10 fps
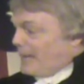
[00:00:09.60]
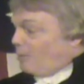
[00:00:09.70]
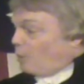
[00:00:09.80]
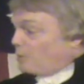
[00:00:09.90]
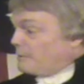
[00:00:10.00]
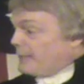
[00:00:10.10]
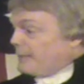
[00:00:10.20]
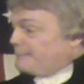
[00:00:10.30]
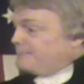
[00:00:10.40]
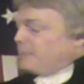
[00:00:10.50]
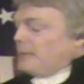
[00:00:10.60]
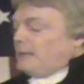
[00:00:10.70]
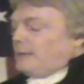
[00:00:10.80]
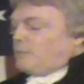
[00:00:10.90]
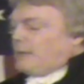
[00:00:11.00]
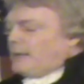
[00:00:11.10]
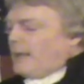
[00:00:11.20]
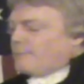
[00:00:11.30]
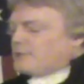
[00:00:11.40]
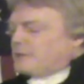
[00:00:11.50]
how old am I? Well,
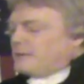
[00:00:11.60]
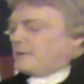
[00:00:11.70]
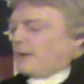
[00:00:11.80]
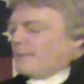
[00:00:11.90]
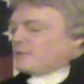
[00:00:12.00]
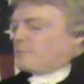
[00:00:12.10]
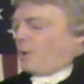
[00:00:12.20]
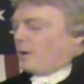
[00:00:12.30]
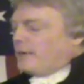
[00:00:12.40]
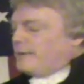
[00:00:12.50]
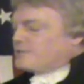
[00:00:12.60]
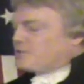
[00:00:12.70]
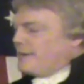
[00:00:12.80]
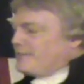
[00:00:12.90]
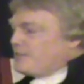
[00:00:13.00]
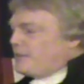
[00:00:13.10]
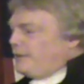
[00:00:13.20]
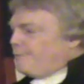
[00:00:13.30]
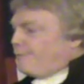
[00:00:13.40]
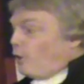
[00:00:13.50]
I will tell you, I was born in
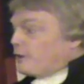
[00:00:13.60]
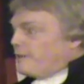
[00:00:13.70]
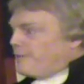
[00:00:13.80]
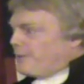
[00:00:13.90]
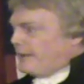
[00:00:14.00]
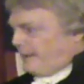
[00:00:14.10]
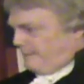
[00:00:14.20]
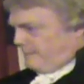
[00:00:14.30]
1743.